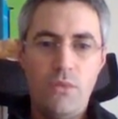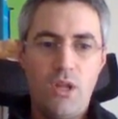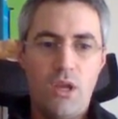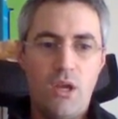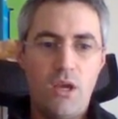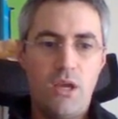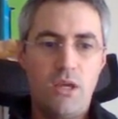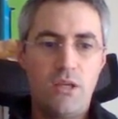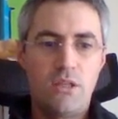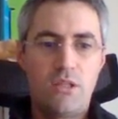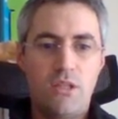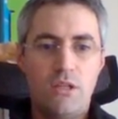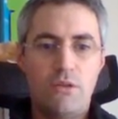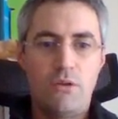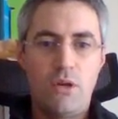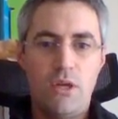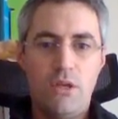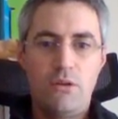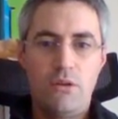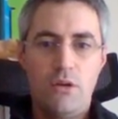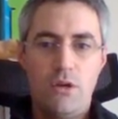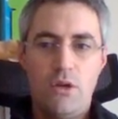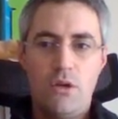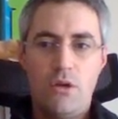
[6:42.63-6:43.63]
80,
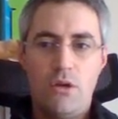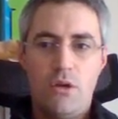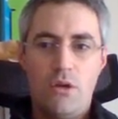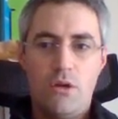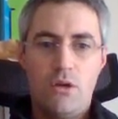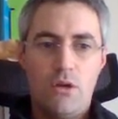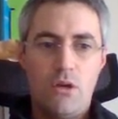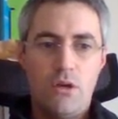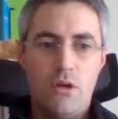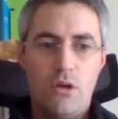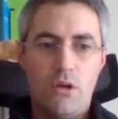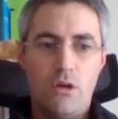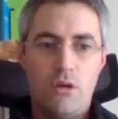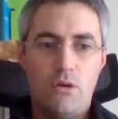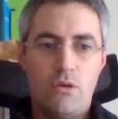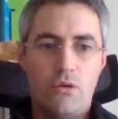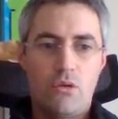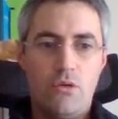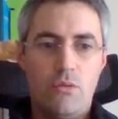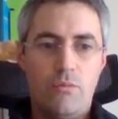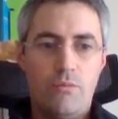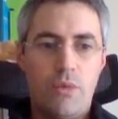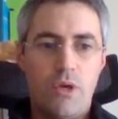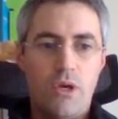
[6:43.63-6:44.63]
right?
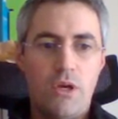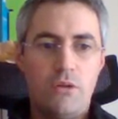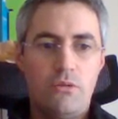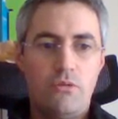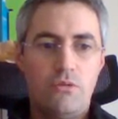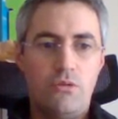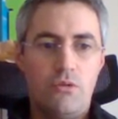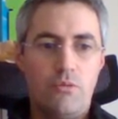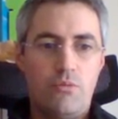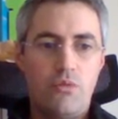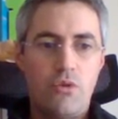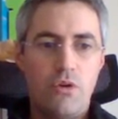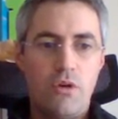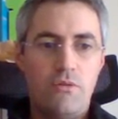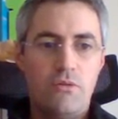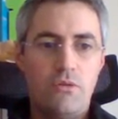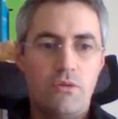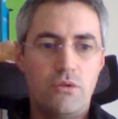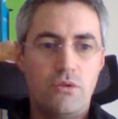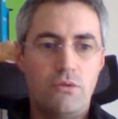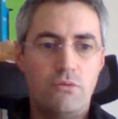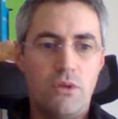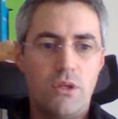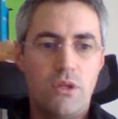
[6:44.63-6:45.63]
Compared to the
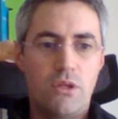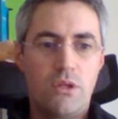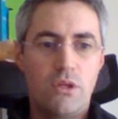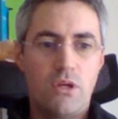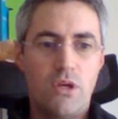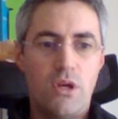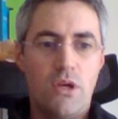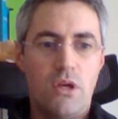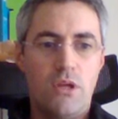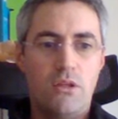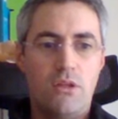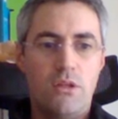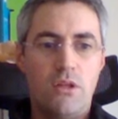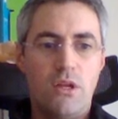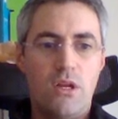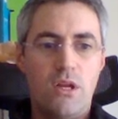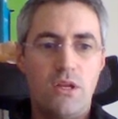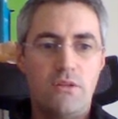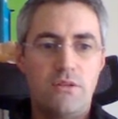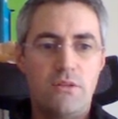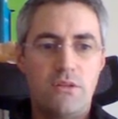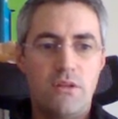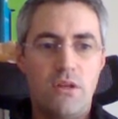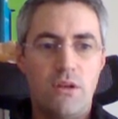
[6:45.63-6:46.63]
previous week, and
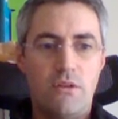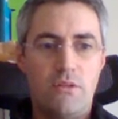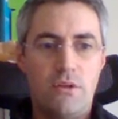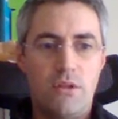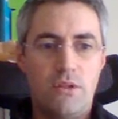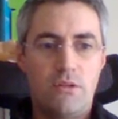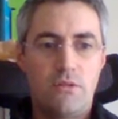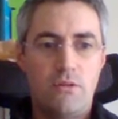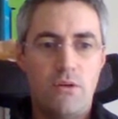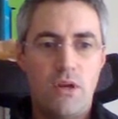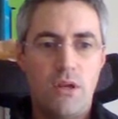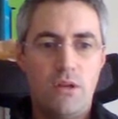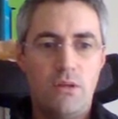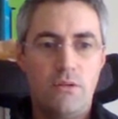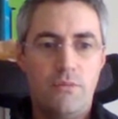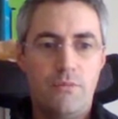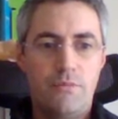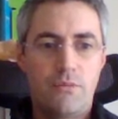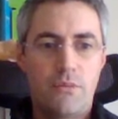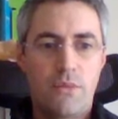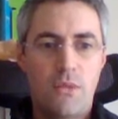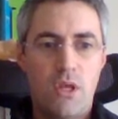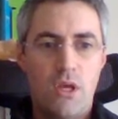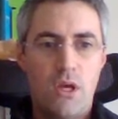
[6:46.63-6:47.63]
let's save it, right?
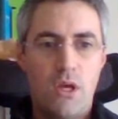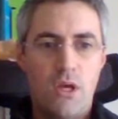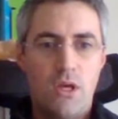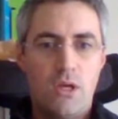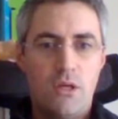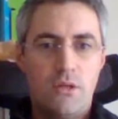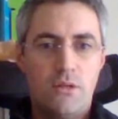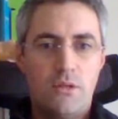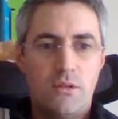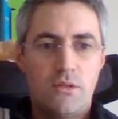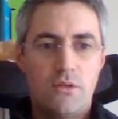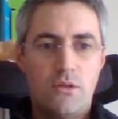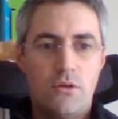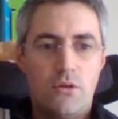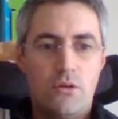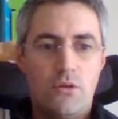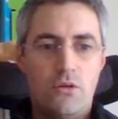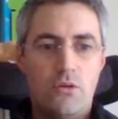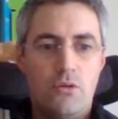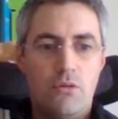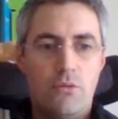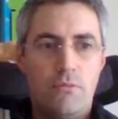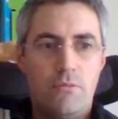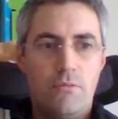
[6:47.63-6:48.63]

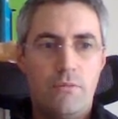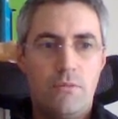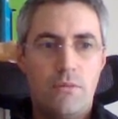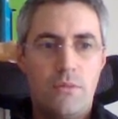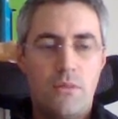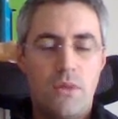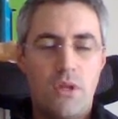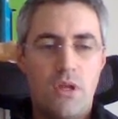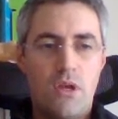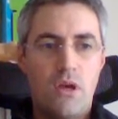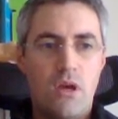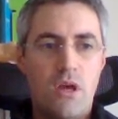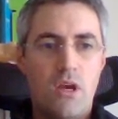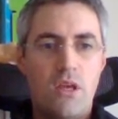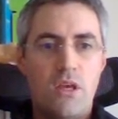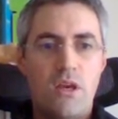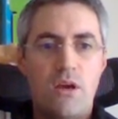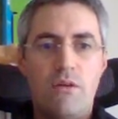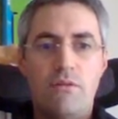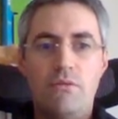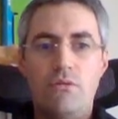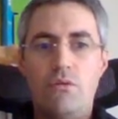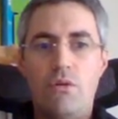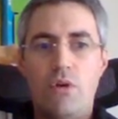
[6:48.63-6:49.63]
So I
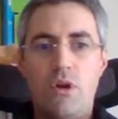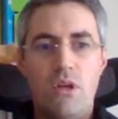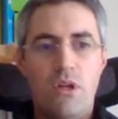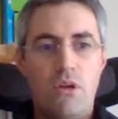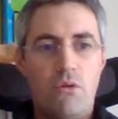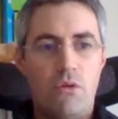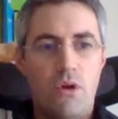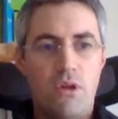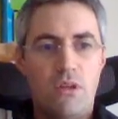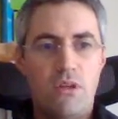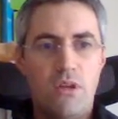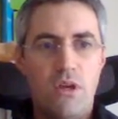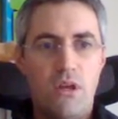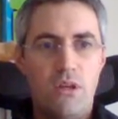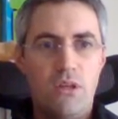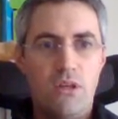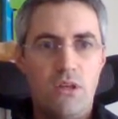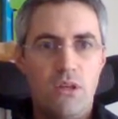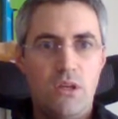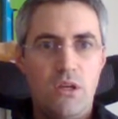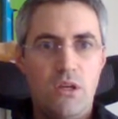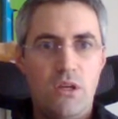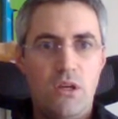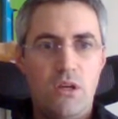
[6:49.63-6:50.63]
have no idea what I
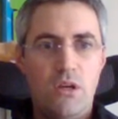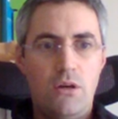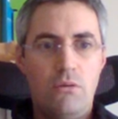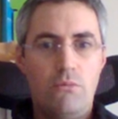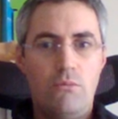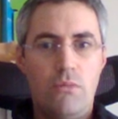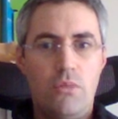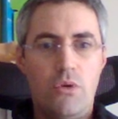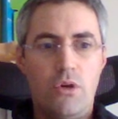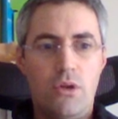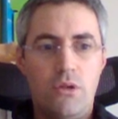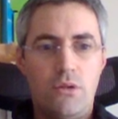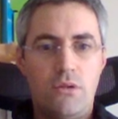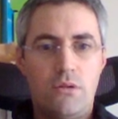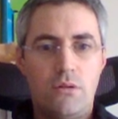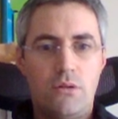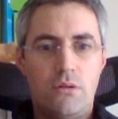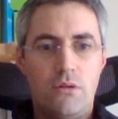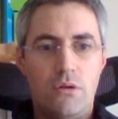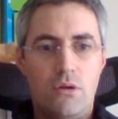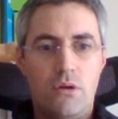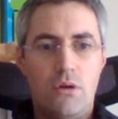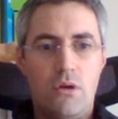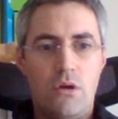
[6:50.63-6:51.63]
did here,
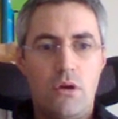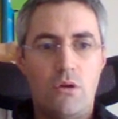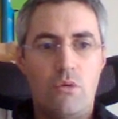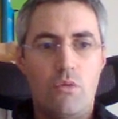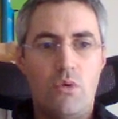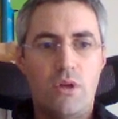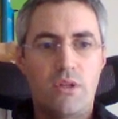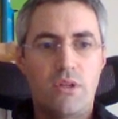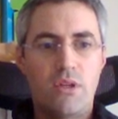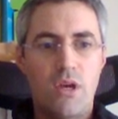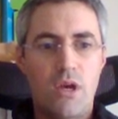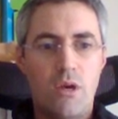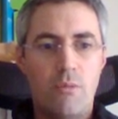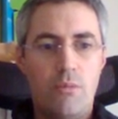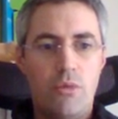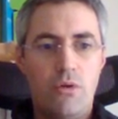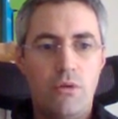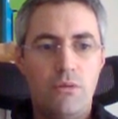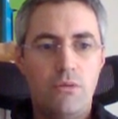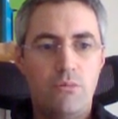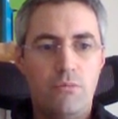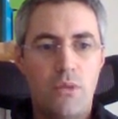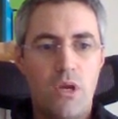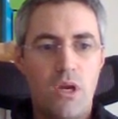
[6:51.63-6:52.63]
but what
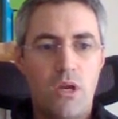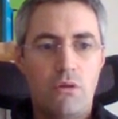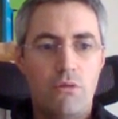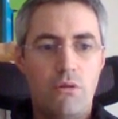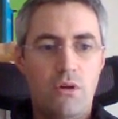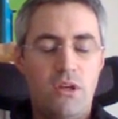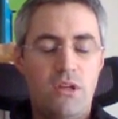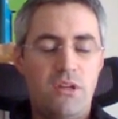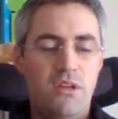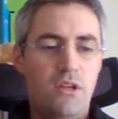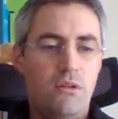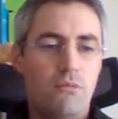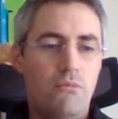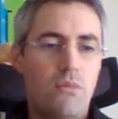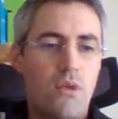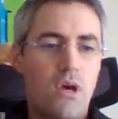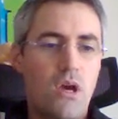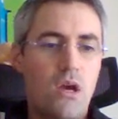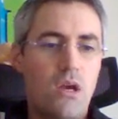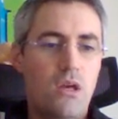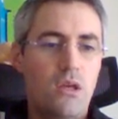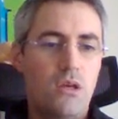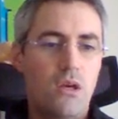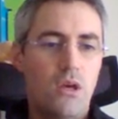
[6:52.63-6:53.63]
happened by creating
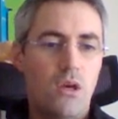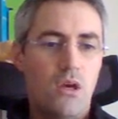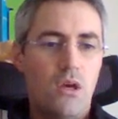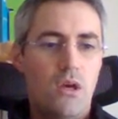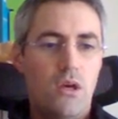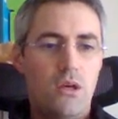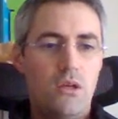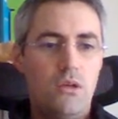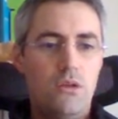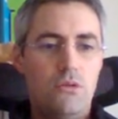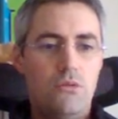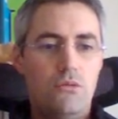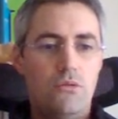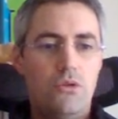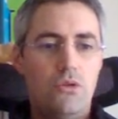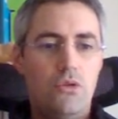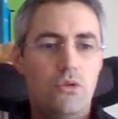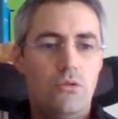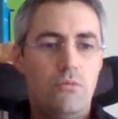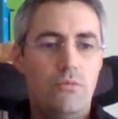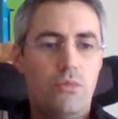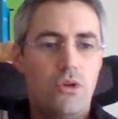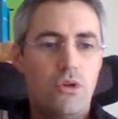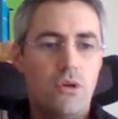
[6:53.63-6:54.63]
my
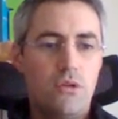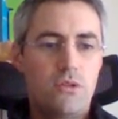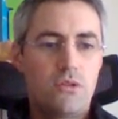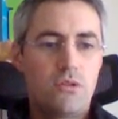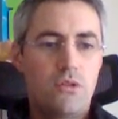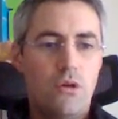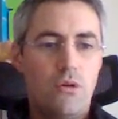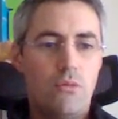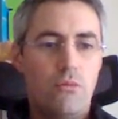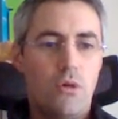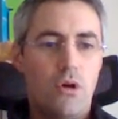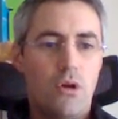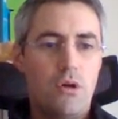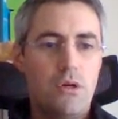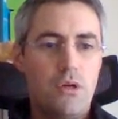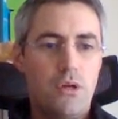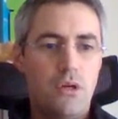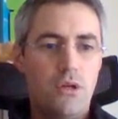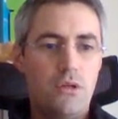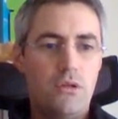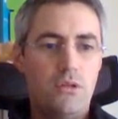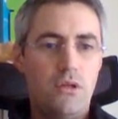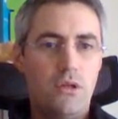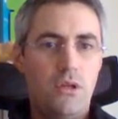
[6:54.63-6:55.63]
YouTube custom
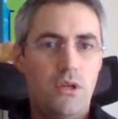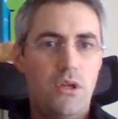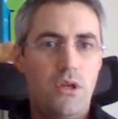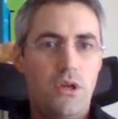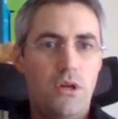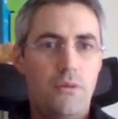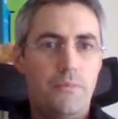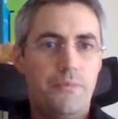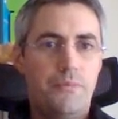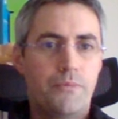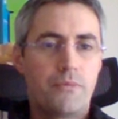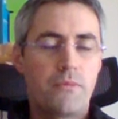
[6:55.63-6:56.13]
alert here,